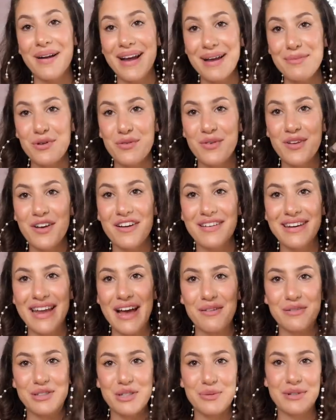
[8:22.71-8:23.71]
right, moving on
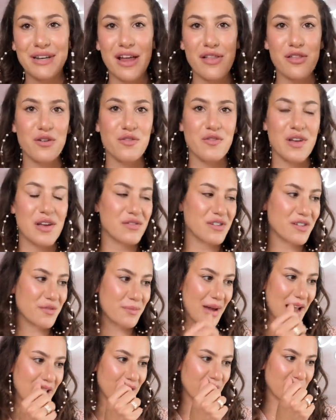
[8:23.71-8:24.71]
now to another favorite of
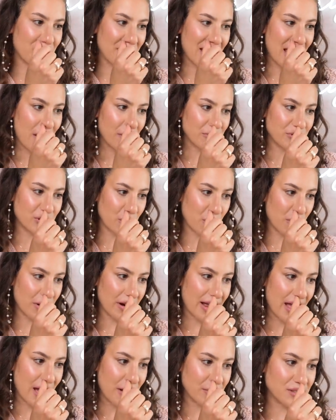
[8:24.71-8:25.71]
mine for my outdoor
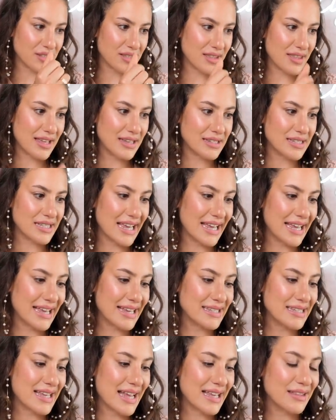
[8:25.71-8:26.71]
workouts. This
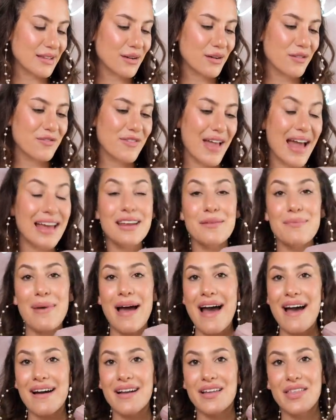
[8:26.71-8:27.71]
is a little fanny
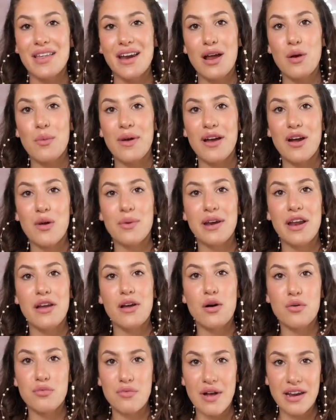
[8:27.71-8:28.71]
pack that I wear when I
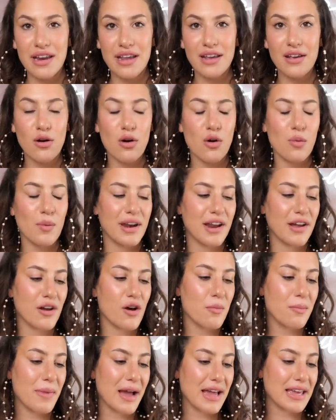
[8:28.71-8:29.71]
go running or when I
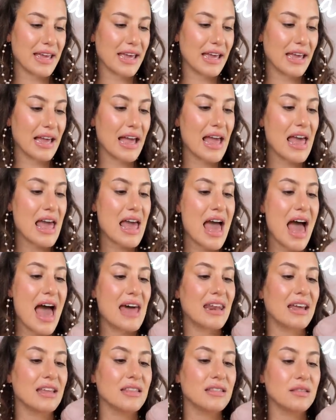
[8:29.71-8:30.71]
go biking. And
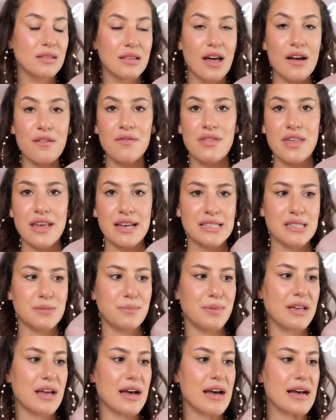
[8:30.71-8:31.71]
I love this
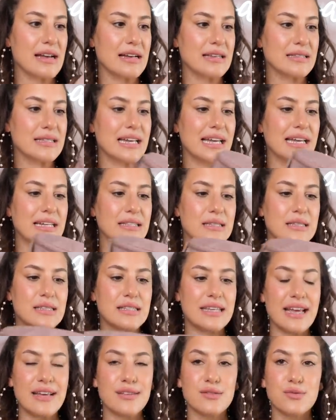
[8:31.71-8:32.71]
because it
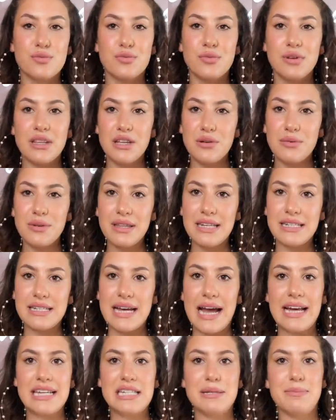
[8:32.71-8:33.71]
stays really, really
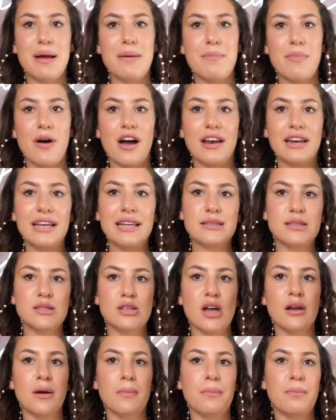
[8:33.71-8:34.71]
tight to my body. It's
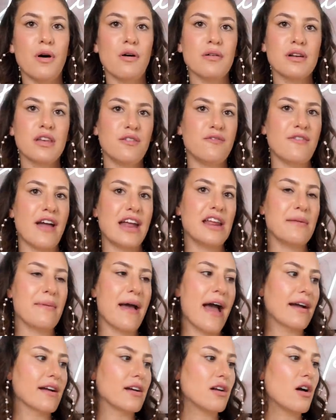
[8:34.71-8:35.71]
not a bulky fanny
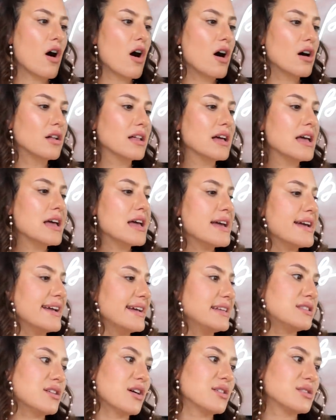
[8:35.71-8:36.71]
pack at all.
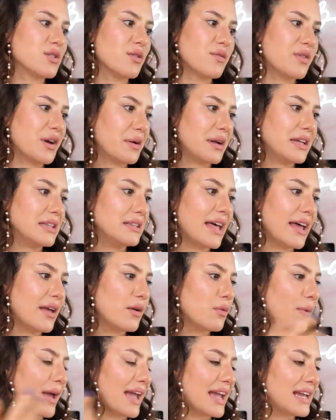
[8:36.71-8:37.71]
It's also very
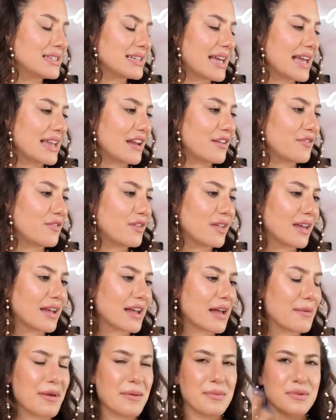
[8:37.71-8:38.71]
lightweight and I feel like
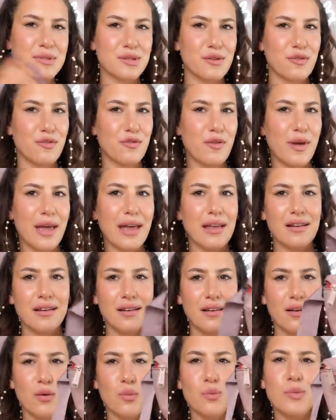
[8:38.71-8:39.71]
I'm able to fit
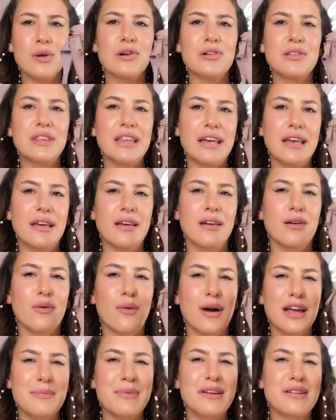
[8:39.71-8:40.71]
weirdly
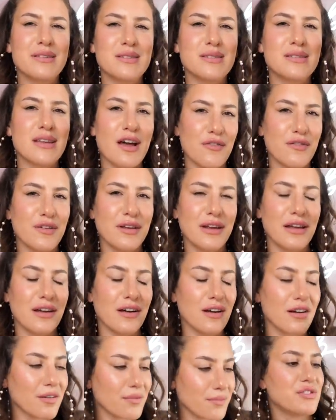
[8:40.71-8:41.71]
quite a bit of stuff in
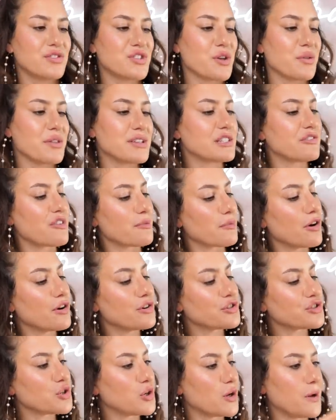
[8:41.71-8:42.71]
here. So this is from
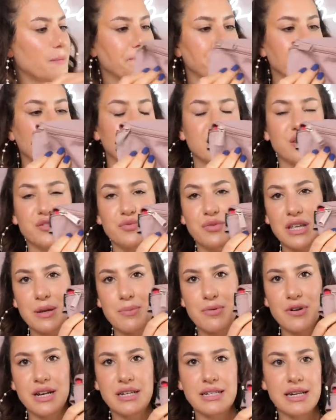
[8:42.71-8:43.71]
Herschel. It's this really
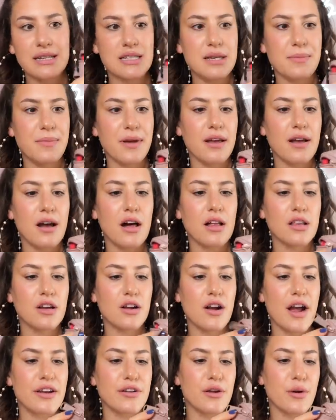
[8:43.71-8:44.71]
pretty dusty pink
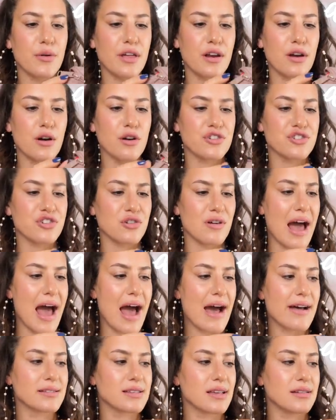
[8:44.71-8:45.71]
color. I know that Herschel
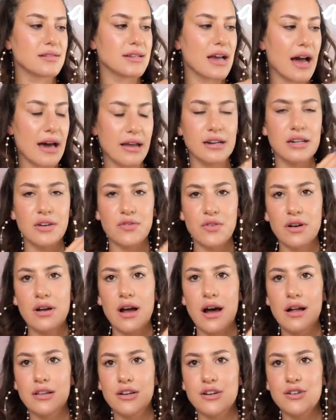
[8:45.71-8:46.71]
has a ton of different
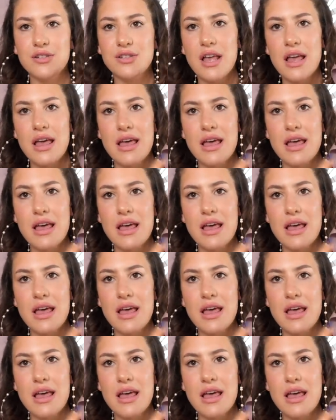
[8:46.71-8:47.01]
colors